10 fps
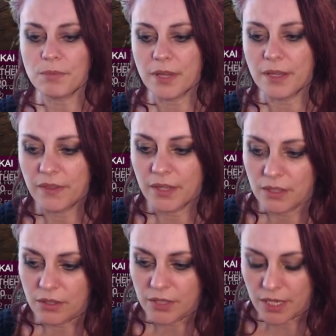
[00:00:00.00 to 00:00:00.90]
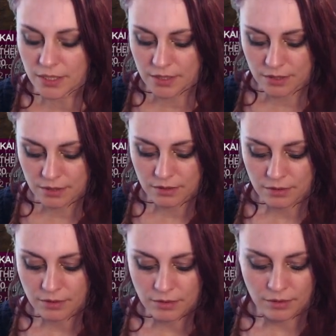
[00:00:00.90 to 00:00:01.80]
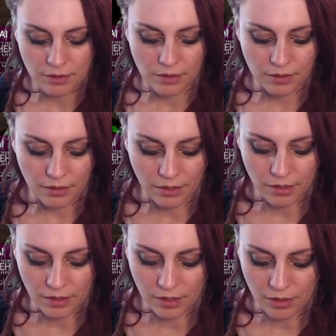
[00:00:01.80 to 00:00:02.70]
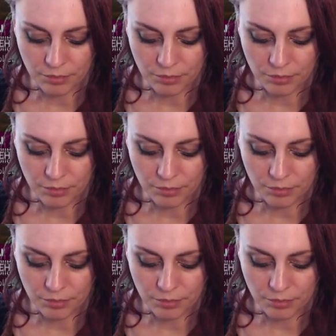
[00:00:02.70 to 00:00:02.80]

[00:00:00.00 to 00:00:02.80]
I think no, that's uh,